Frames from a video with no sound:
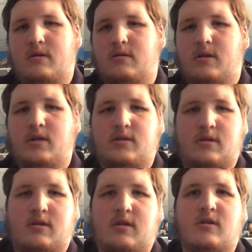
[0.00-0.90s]

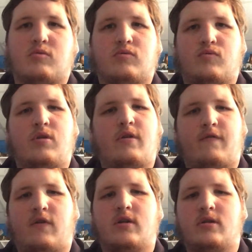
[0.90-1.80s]
this was really
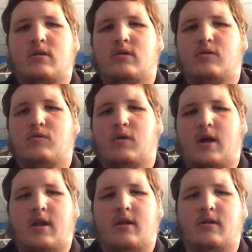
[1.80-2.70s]
fun to do,
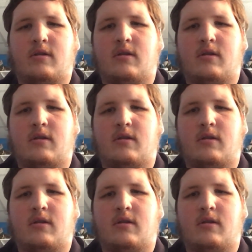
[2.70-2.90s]
and